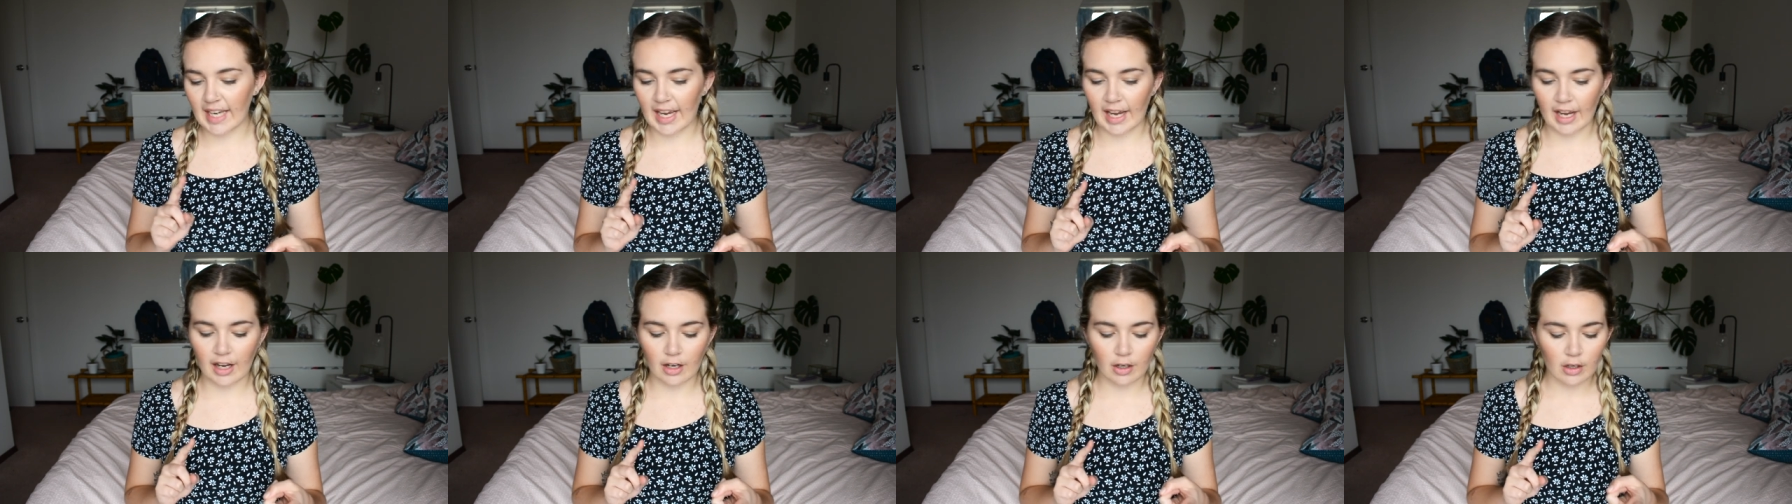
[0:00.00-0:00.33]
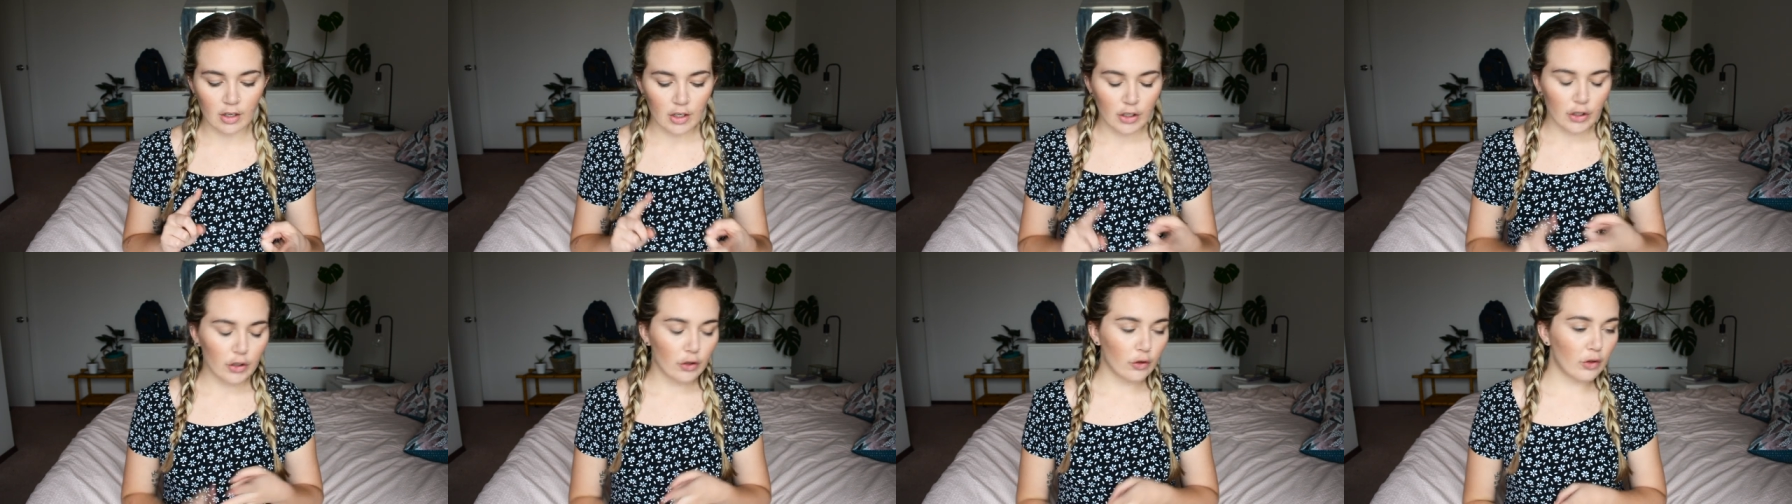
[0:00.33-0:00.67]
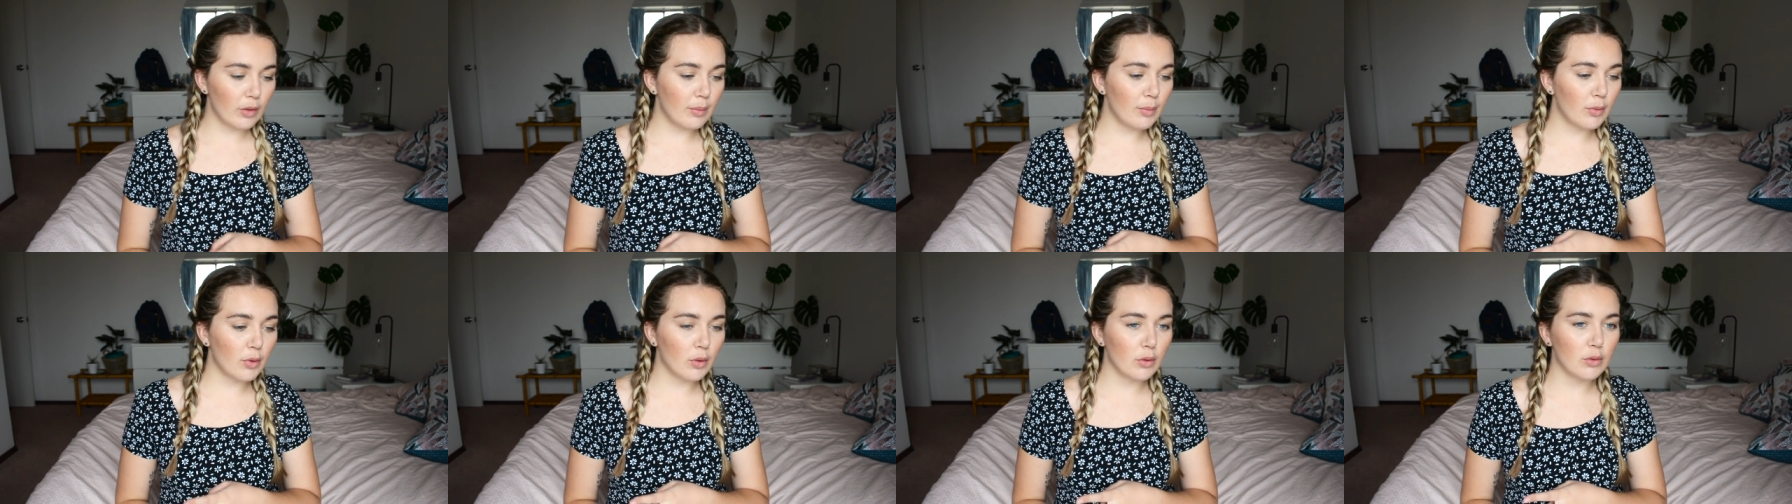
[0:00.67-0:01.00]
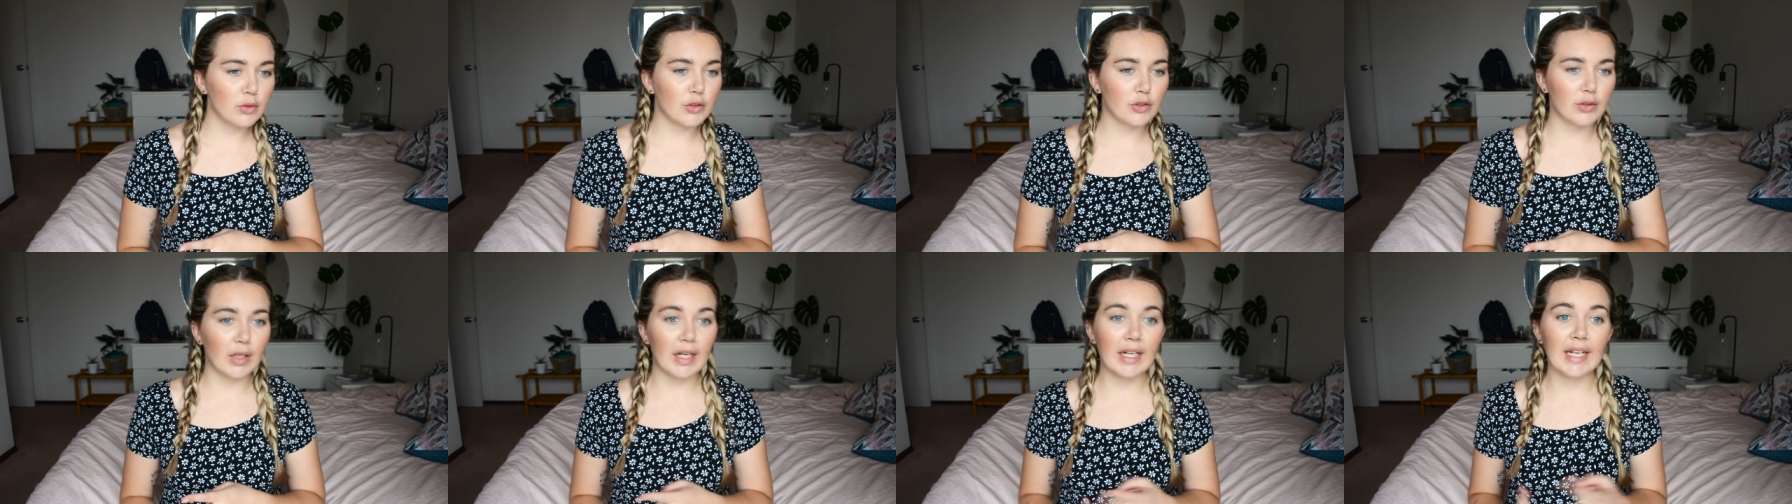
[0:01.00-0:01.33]
our criminal
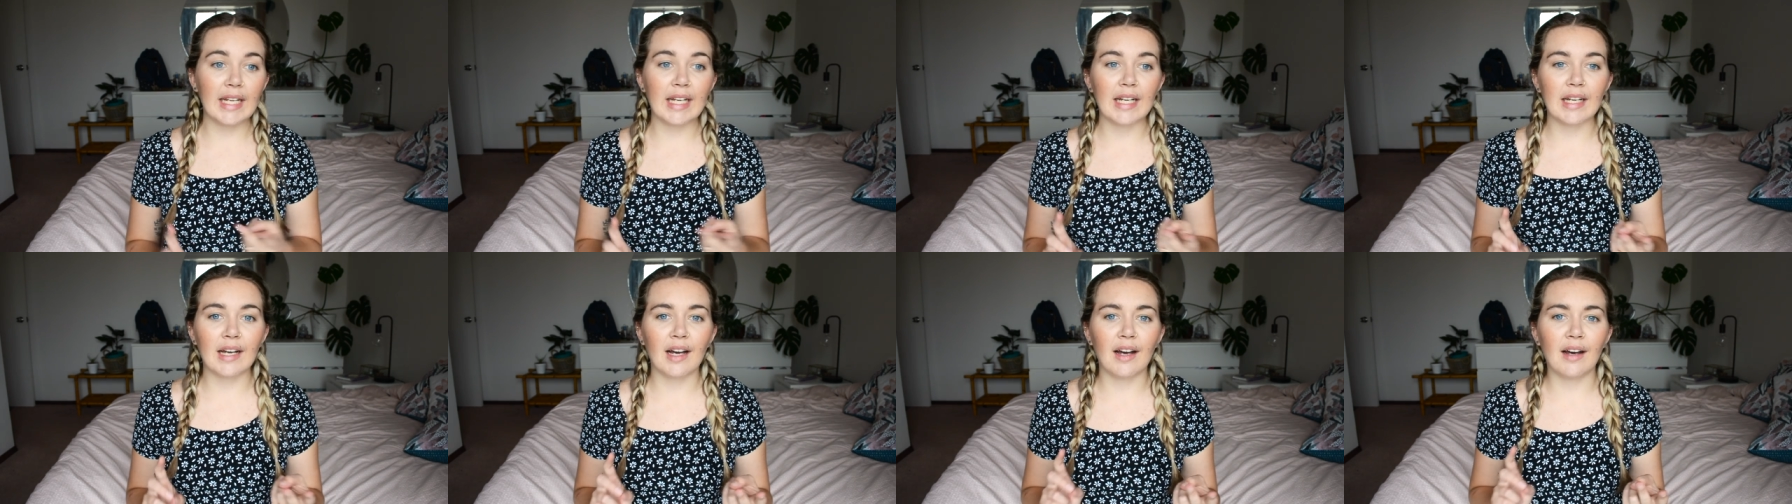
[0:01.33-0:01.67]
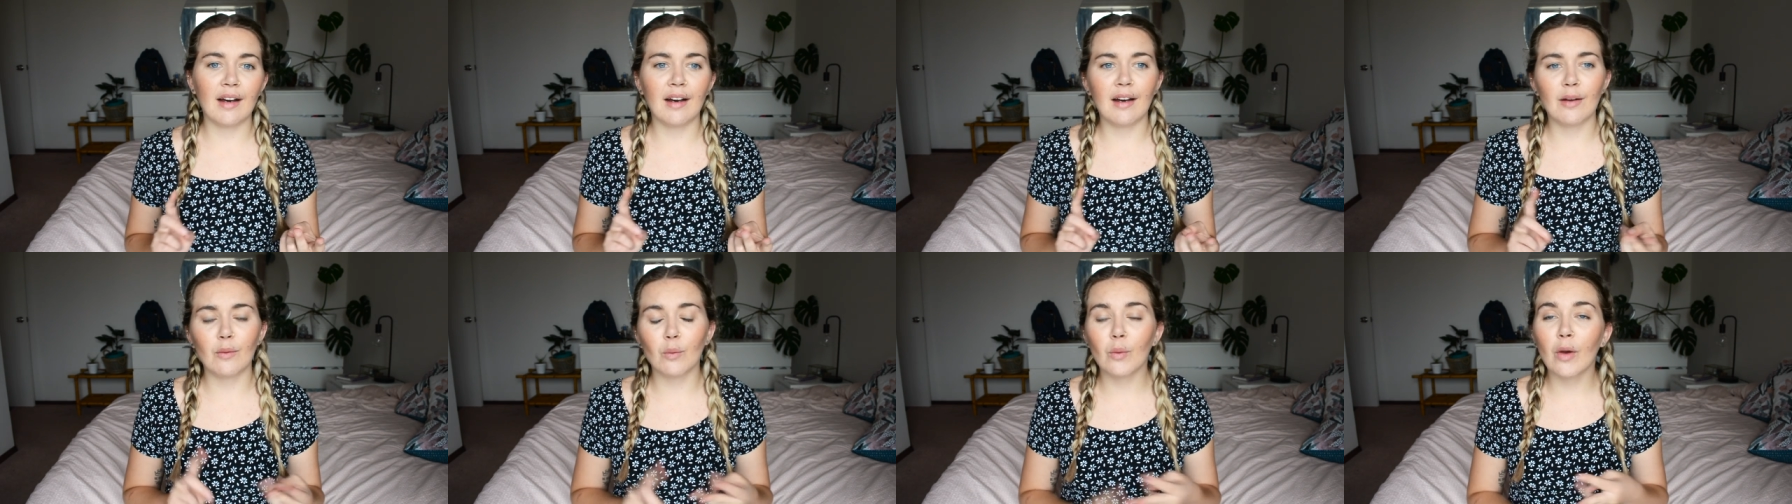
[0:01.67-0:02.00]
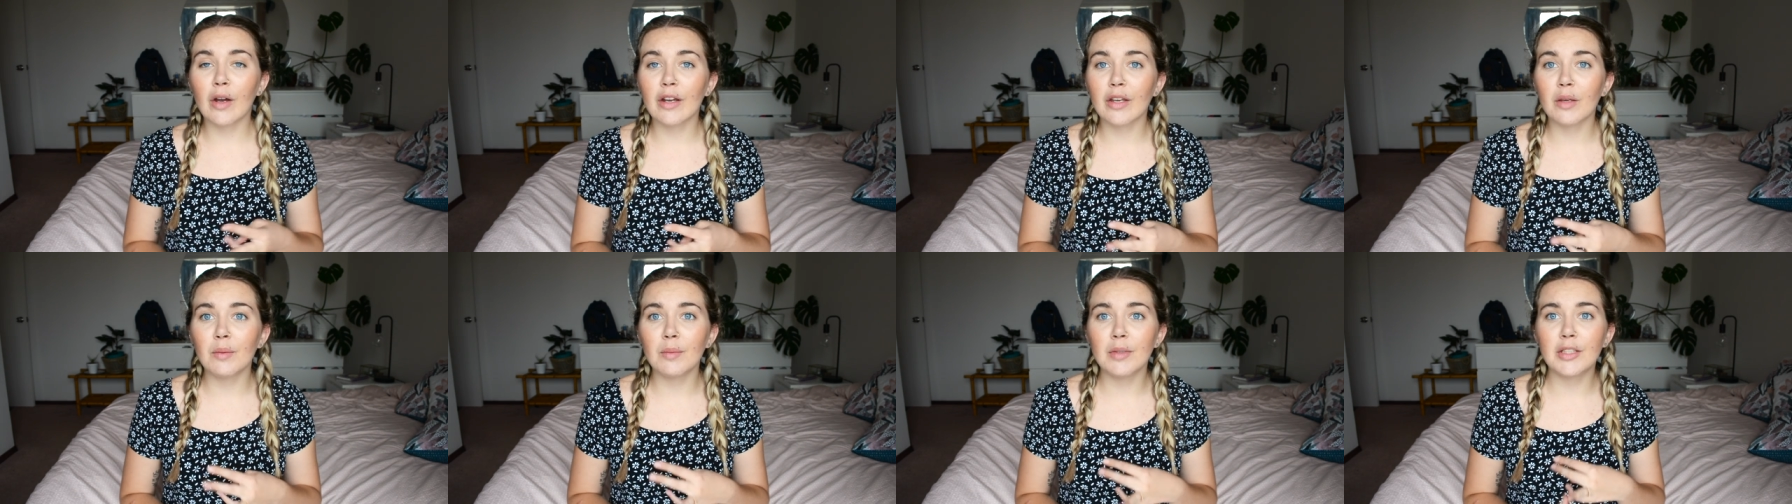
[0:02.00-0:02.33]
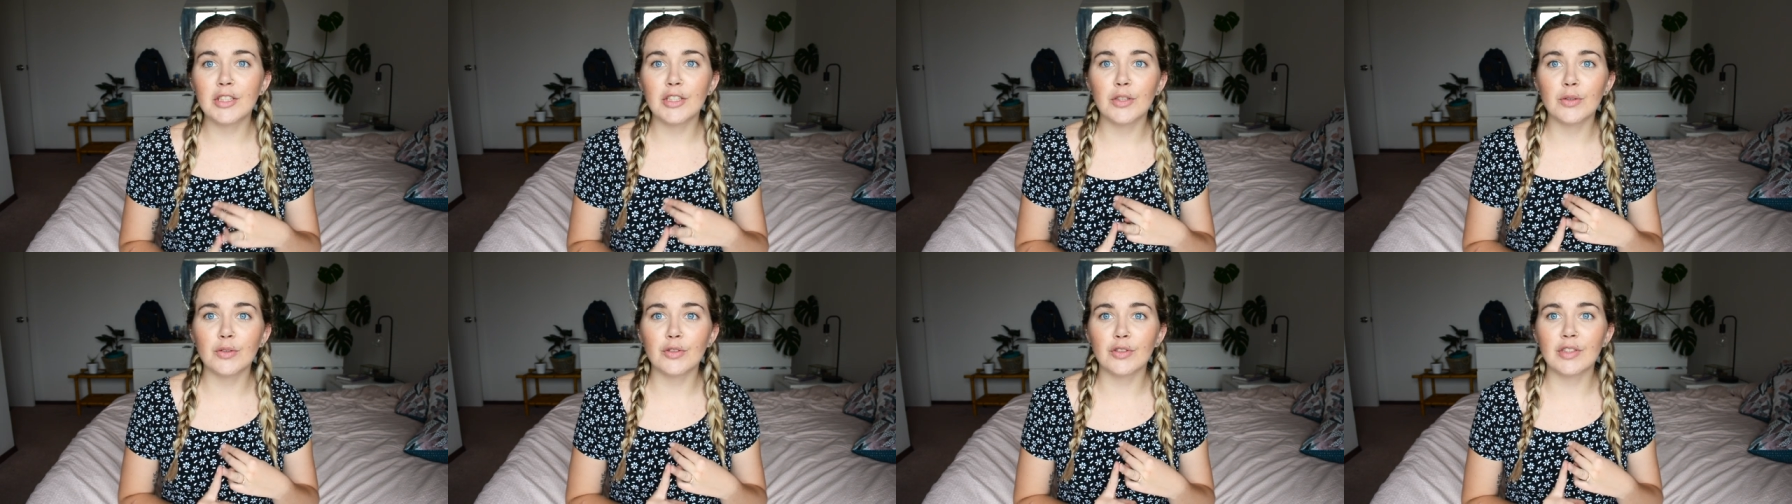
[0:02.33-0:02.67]
screening card, working with
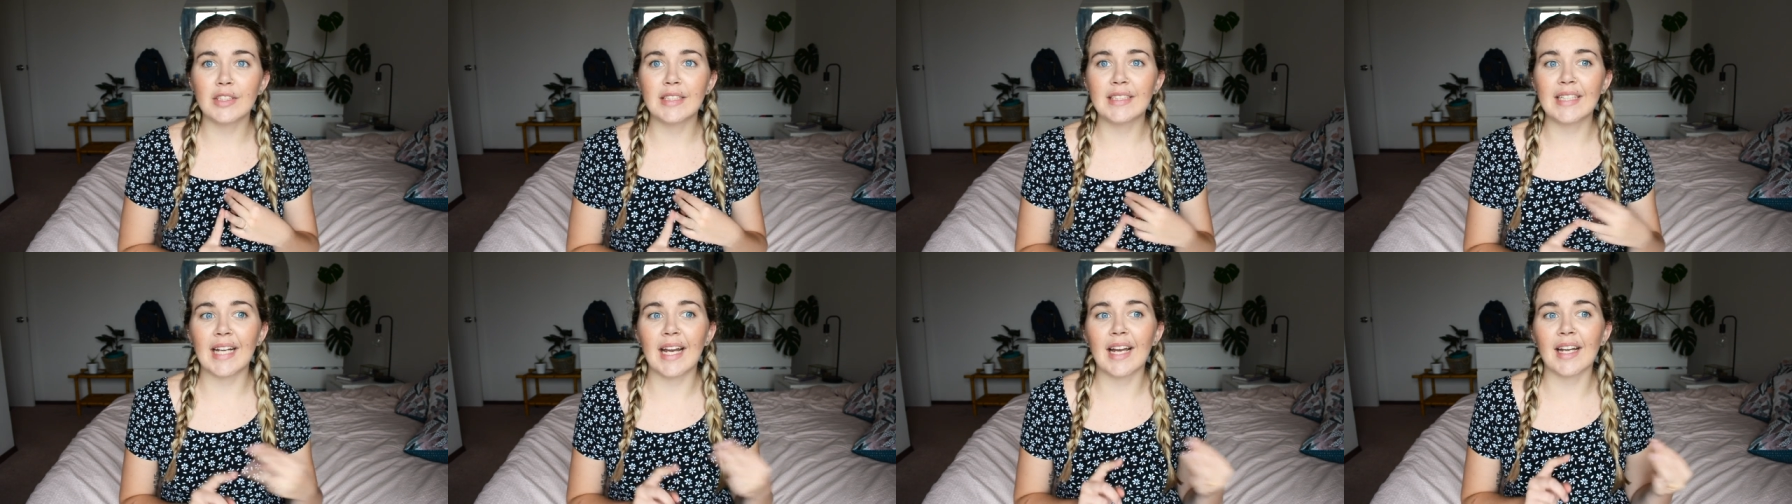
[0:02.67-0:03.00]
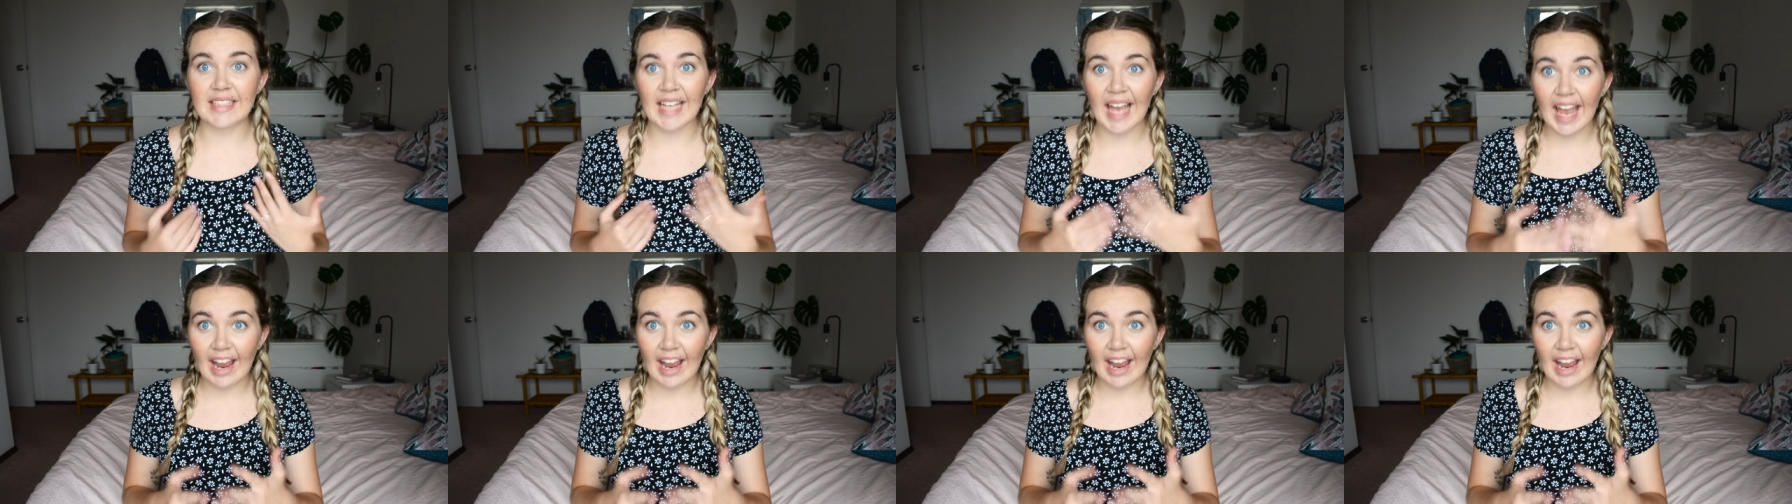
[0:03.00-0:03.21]
children's check,